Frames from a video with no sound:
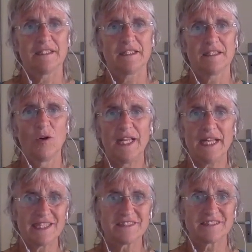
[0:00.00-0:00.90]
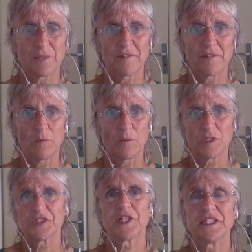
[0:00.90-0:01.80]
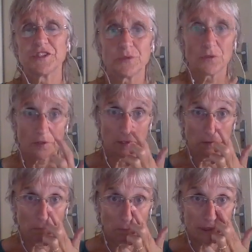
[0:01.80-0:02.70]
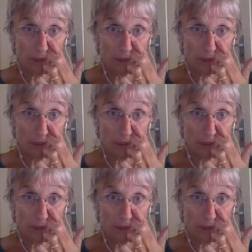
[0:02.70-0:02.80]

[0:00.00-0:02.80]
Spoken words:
hearing something what you can do, or what